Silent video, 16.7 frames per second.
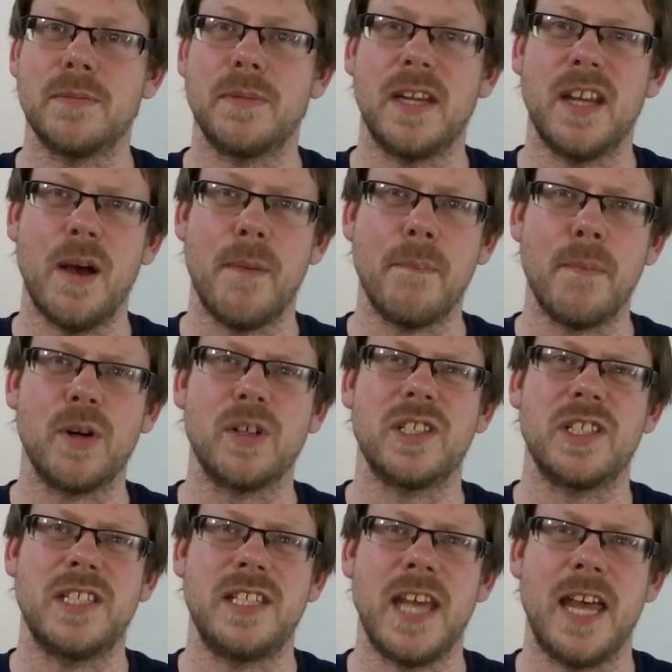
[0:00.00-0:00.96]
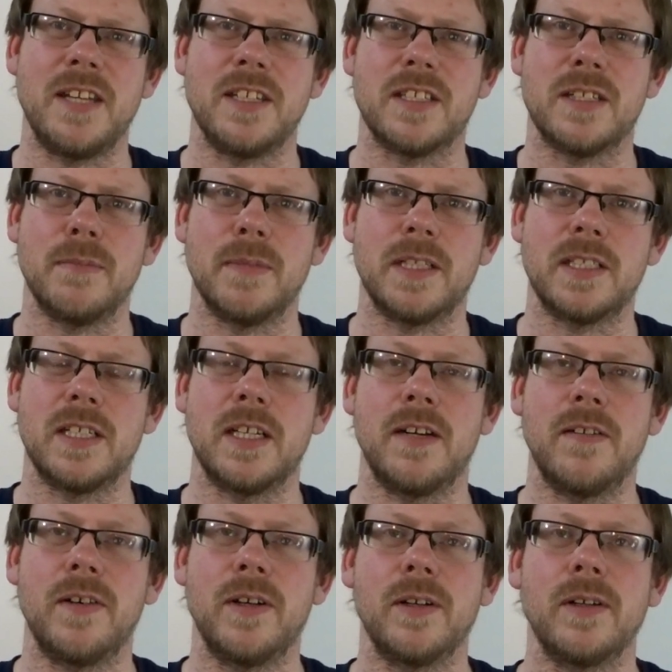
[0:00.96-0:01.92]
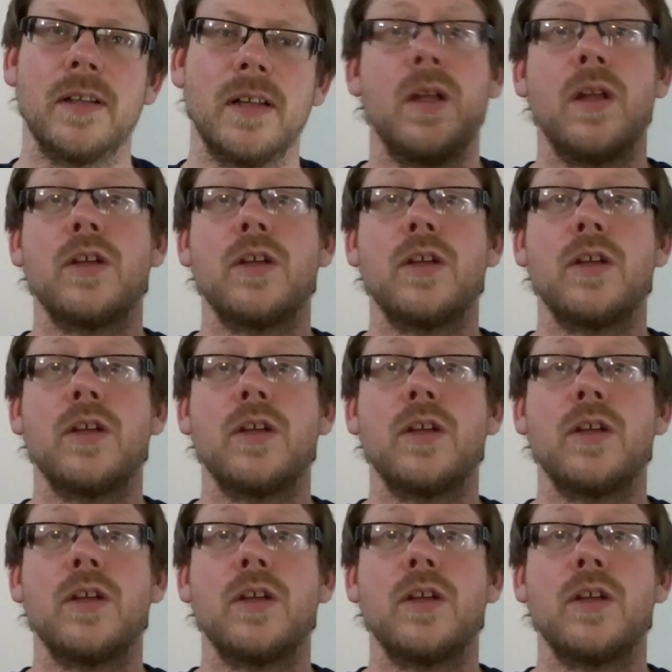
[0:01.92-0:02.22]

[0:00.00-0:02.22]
be a much denser material.